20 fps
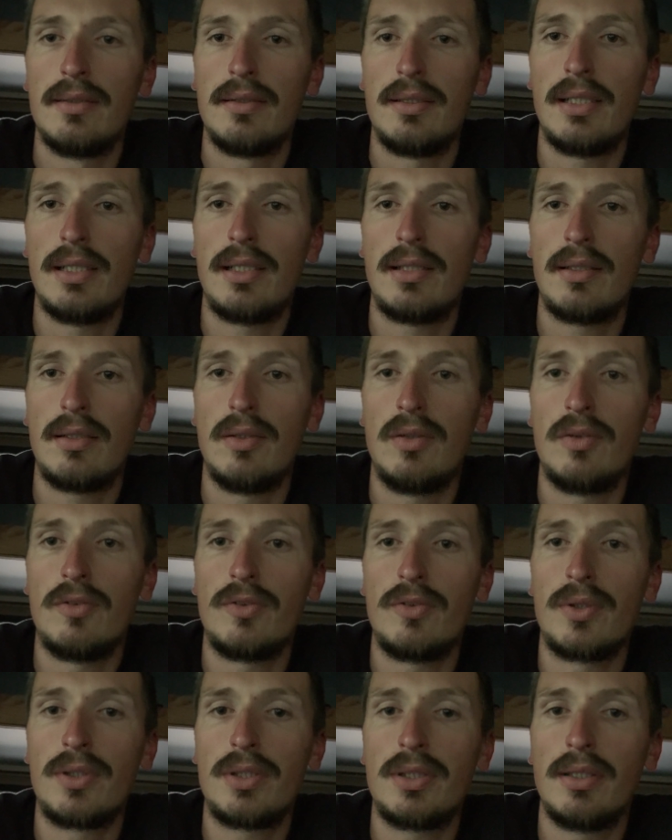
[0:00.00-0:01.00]
yeah,
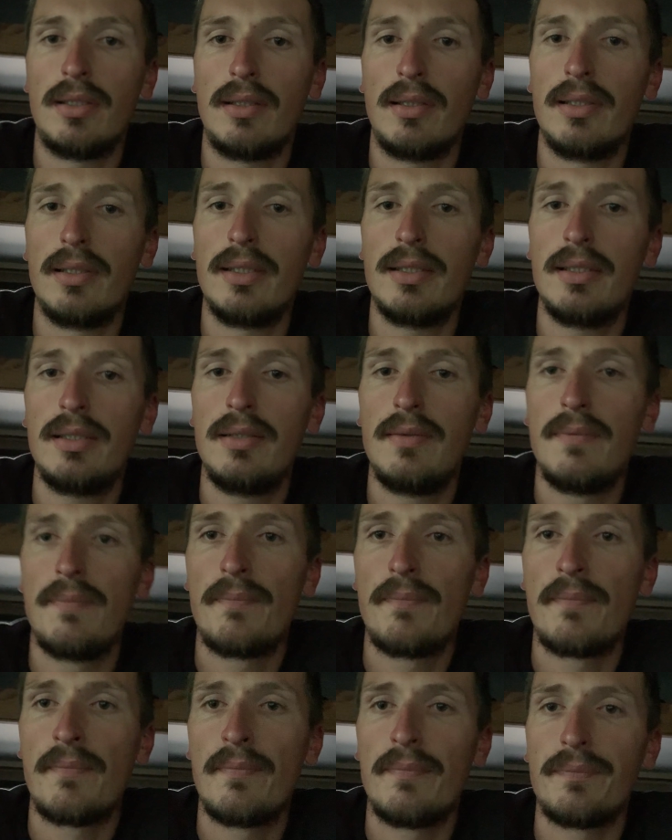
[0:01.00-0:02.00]
unfortunately
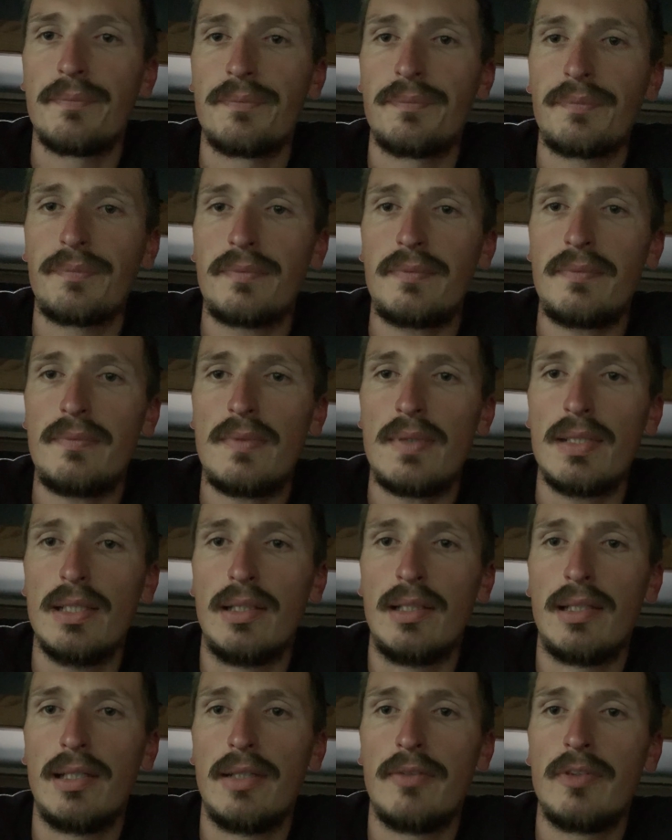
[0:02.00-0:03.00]

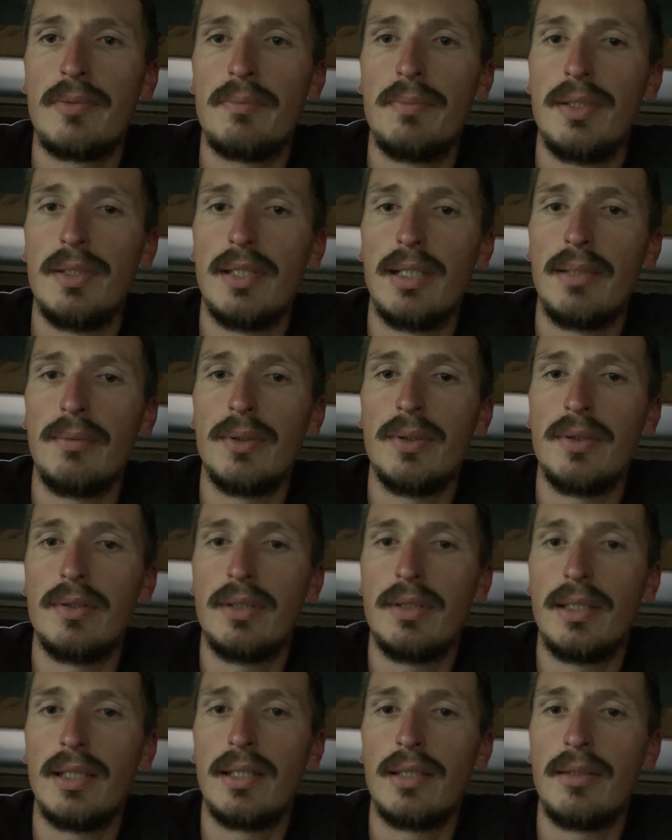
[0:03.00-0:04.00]
I haven't been able
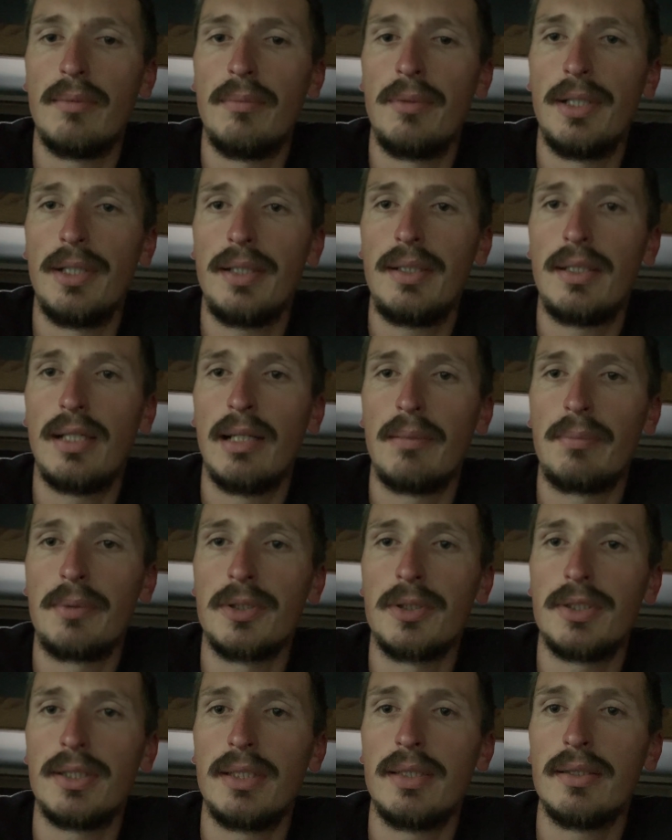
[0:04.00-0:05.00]
to get the brake
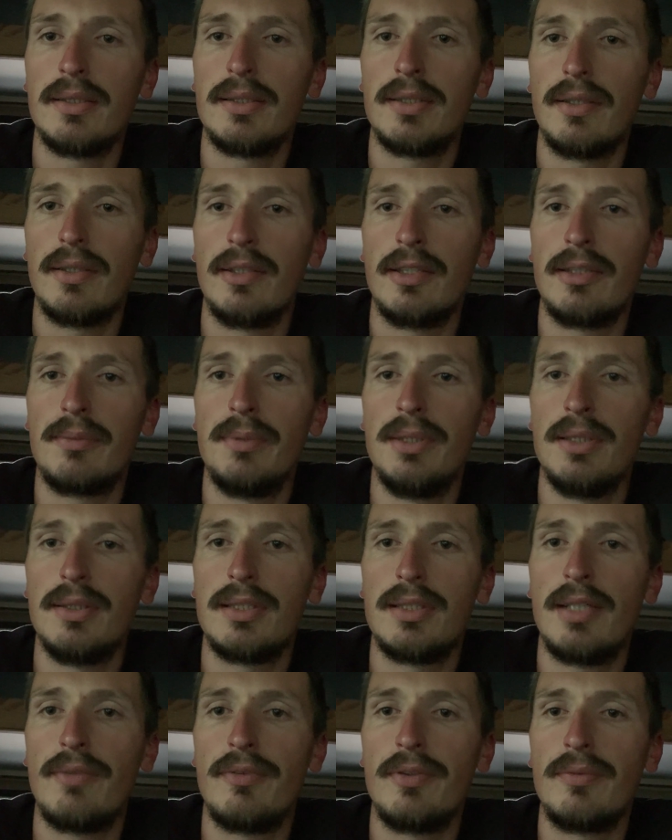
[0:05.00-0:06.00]
caliper since, and it's been
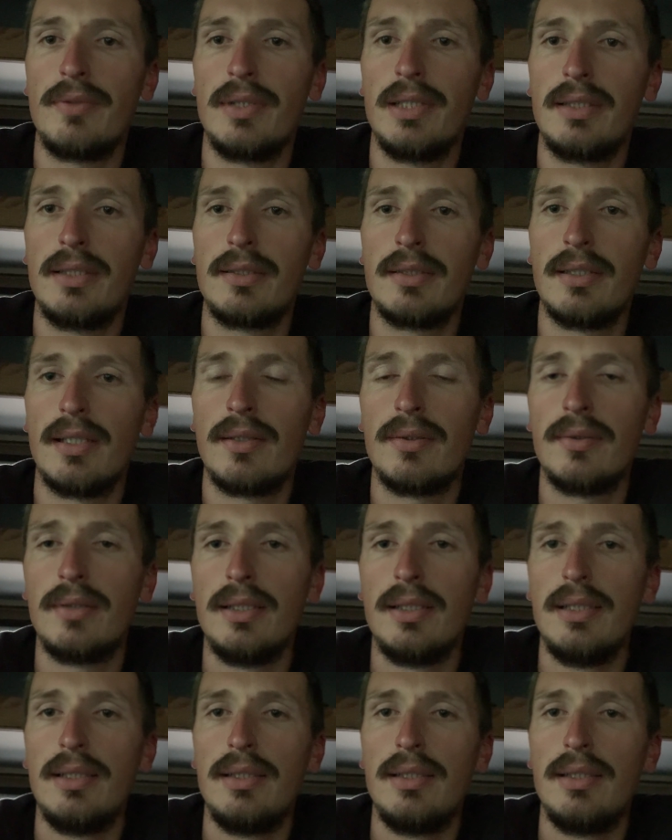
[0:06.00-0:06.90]
7 weeks now.